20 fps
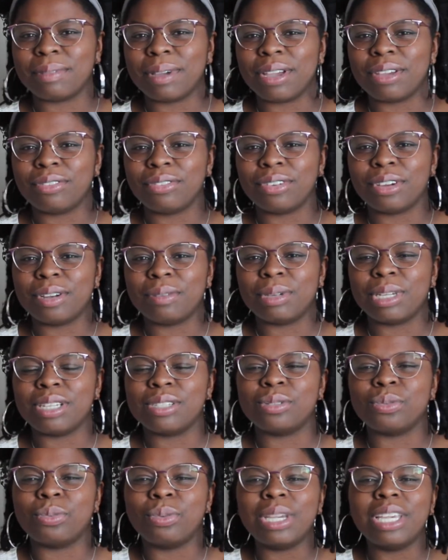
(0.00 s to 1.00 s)
my friend,
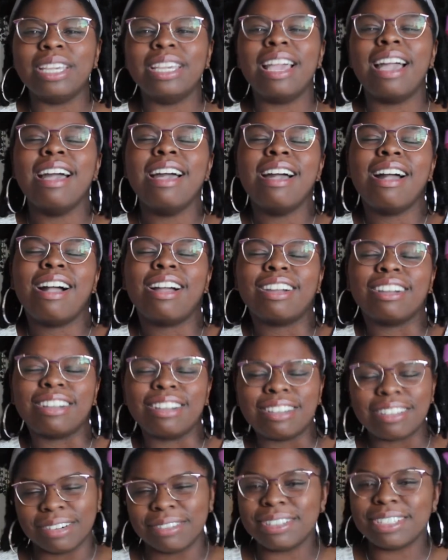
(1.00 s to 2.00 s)
because we are
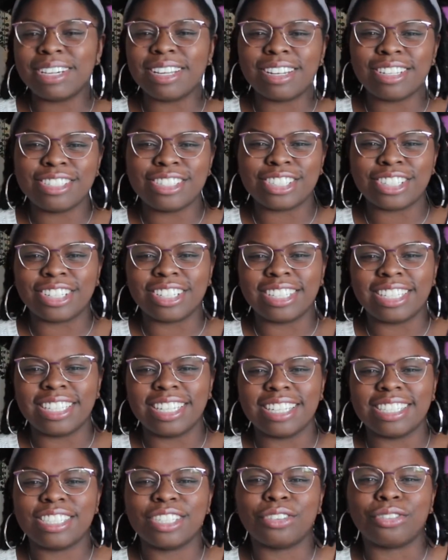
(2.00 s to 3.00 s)
going on a
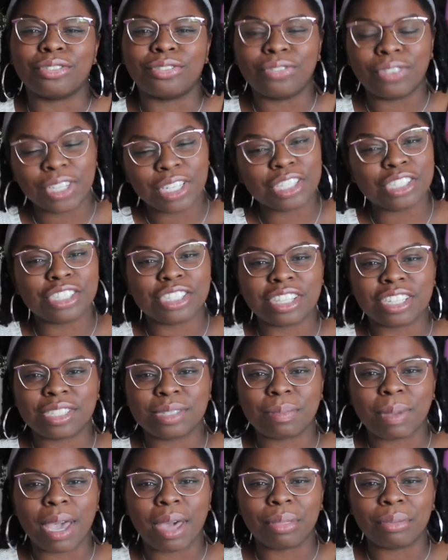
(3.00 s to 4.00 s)
journey to finish
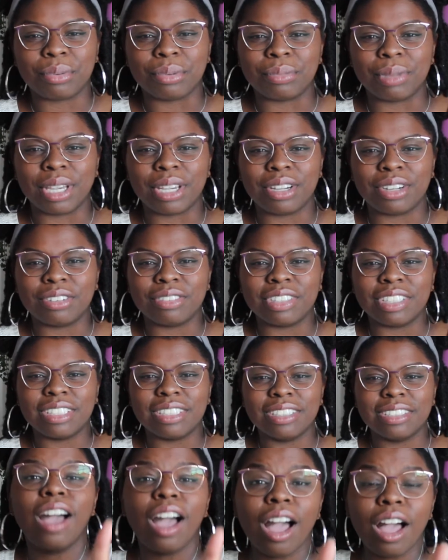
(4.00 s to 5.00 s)
this bathroom makeover.